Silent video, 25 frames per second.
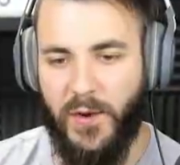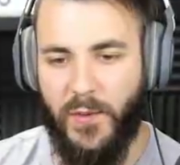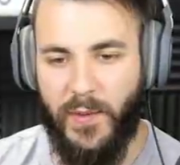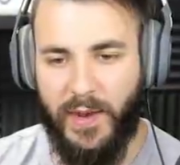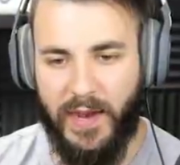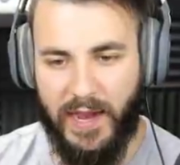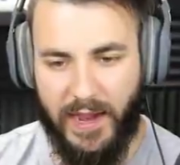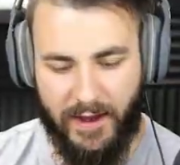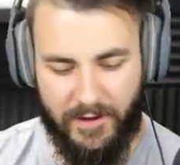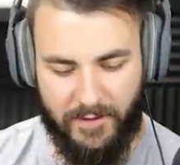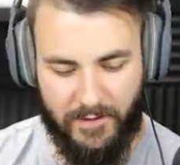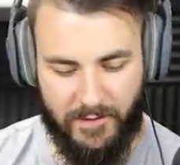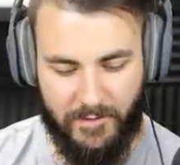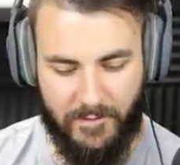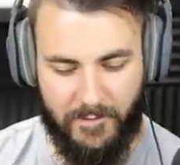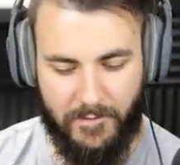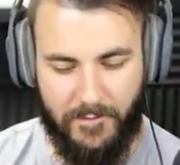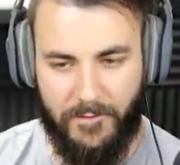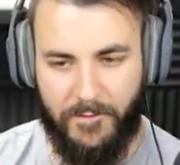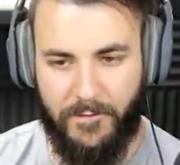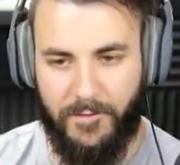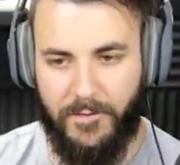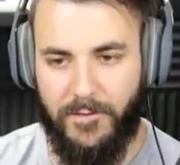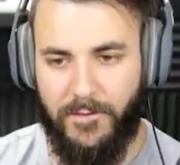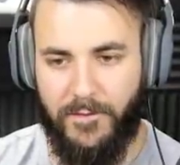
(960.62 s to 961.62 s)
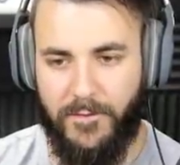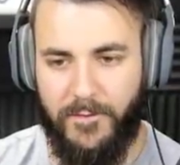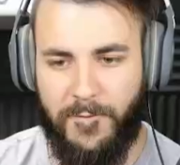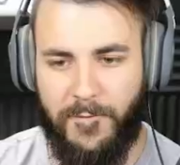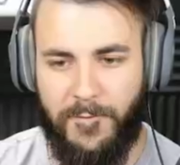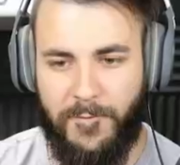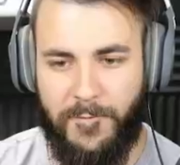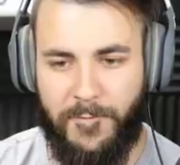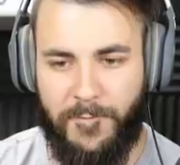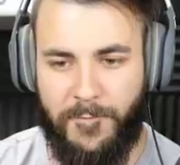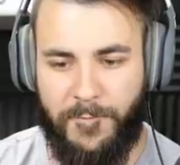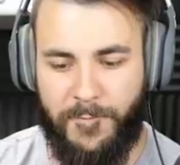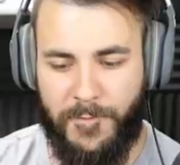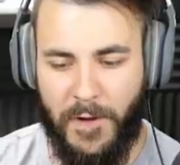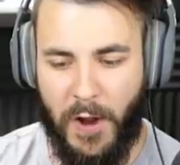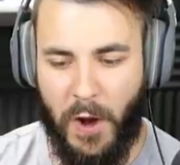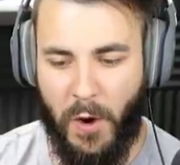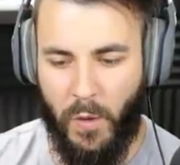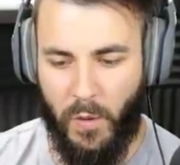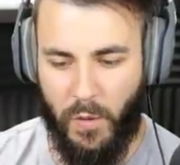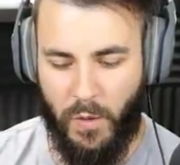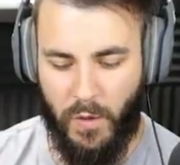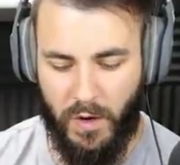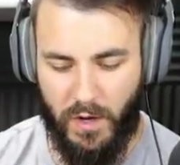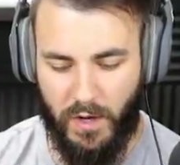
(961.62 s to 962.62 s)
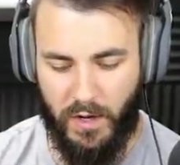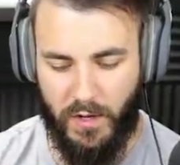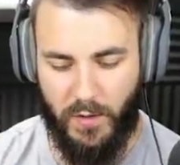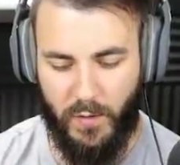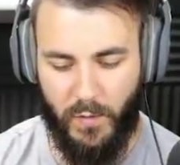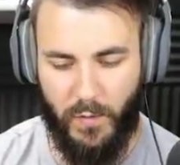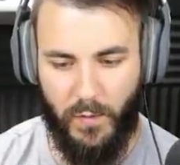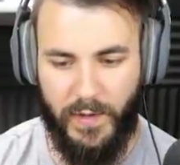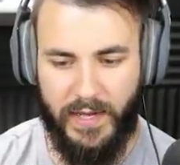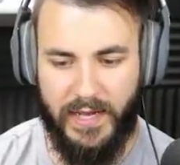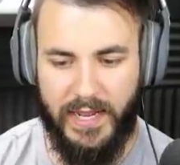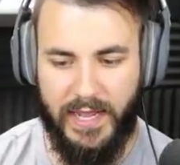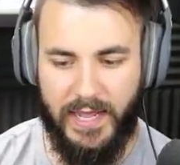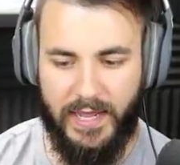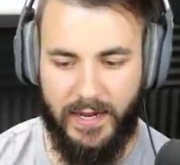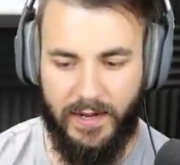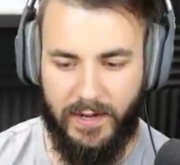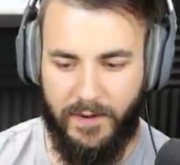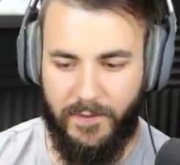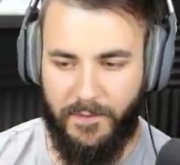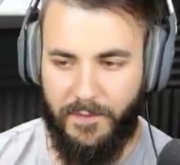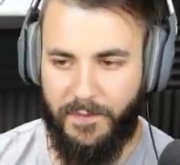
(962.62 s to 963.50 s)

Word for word: We got four. We got